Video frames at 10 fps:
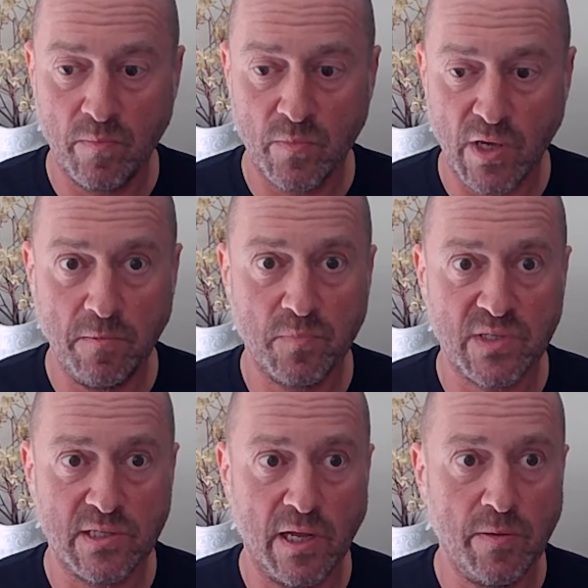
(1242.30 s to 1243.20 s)
Okay,
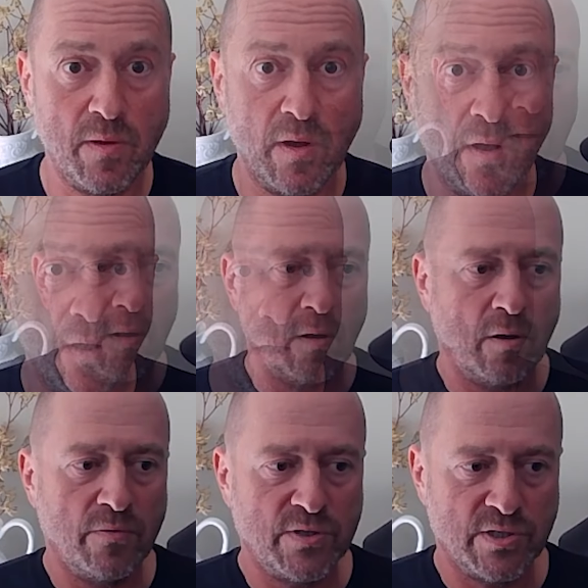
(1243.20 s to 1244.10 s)
it's done.
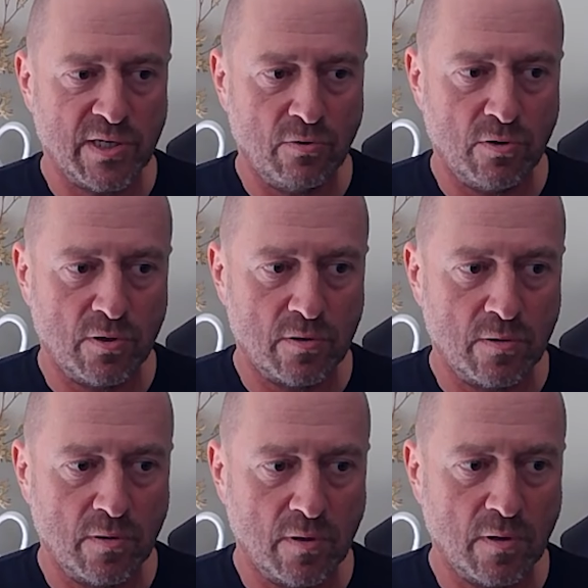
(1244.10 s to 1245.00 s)
This is our
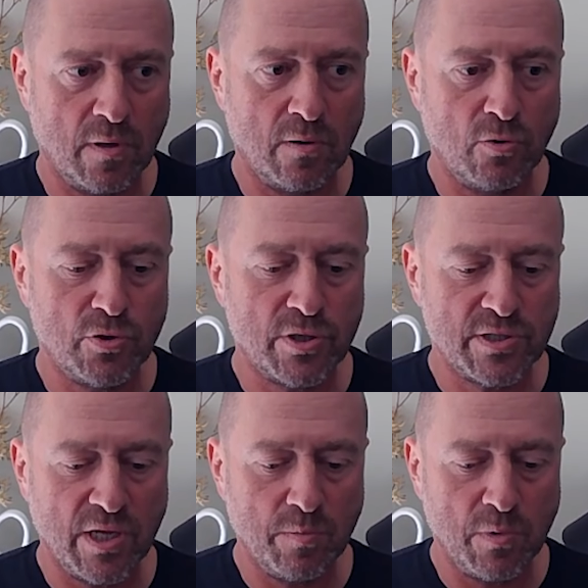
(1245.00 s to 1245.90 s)
orders
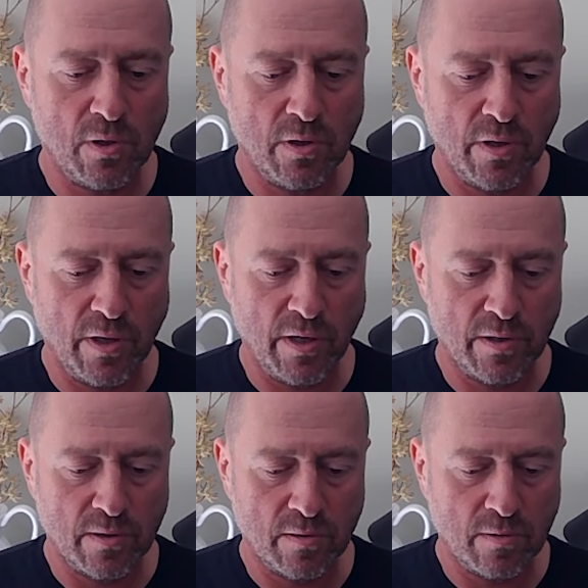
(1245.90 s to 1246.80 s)
table,
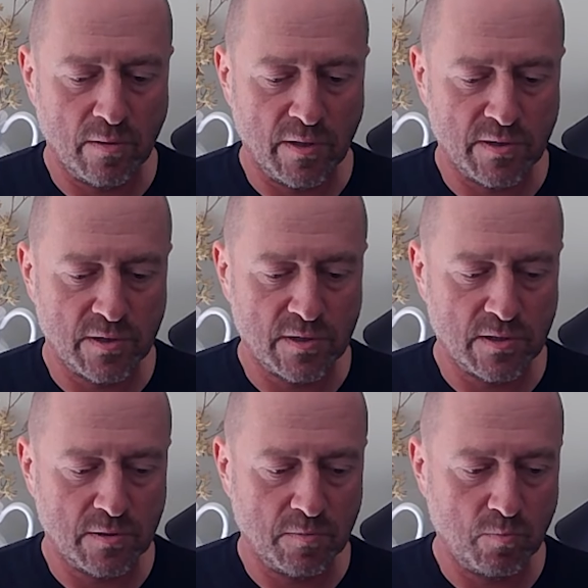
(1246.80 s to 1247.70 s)
and
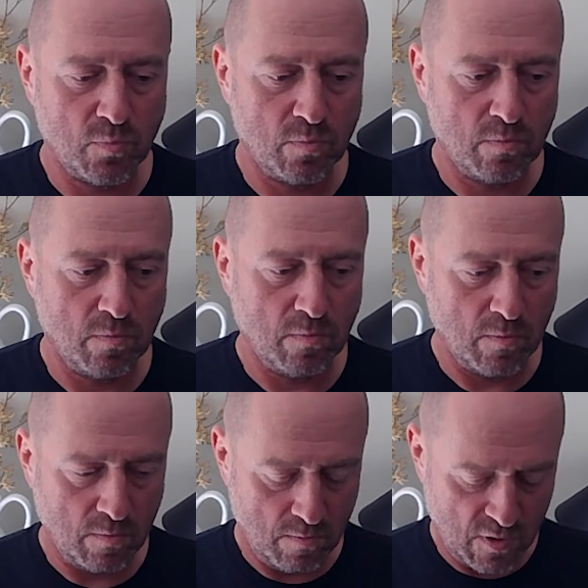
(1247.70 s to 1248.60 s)
let's
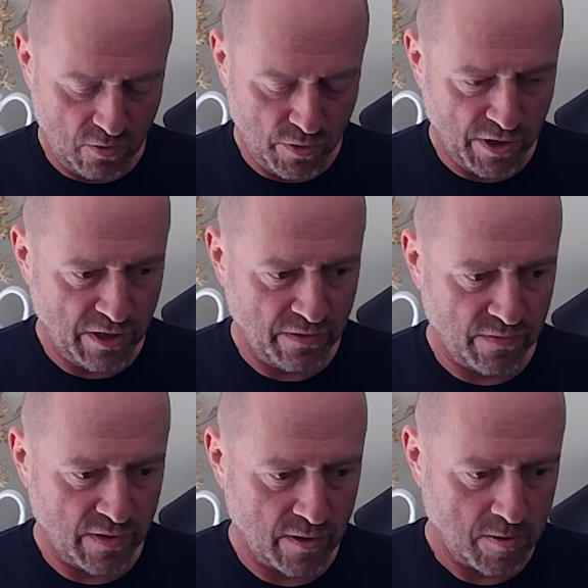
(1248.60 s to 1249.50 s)
query
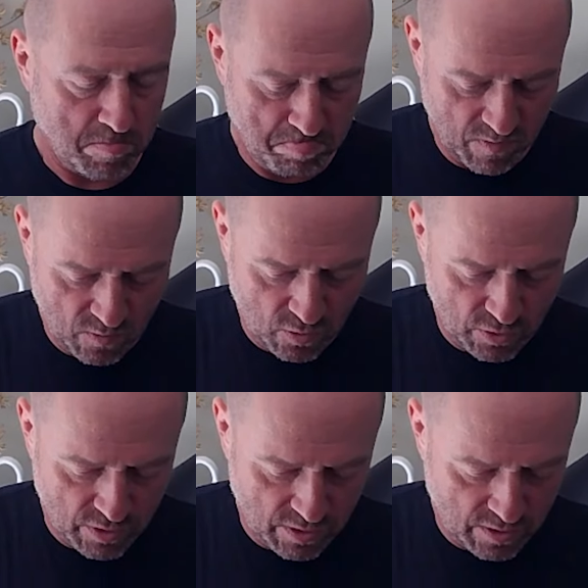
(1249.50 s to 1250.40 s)
the
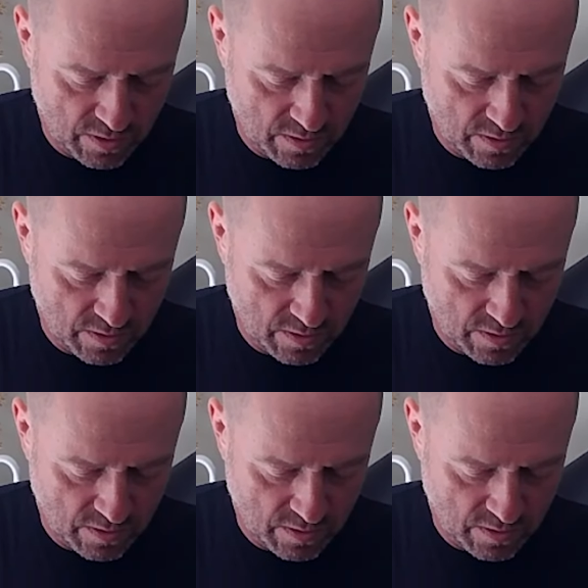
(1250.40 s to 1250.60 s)
order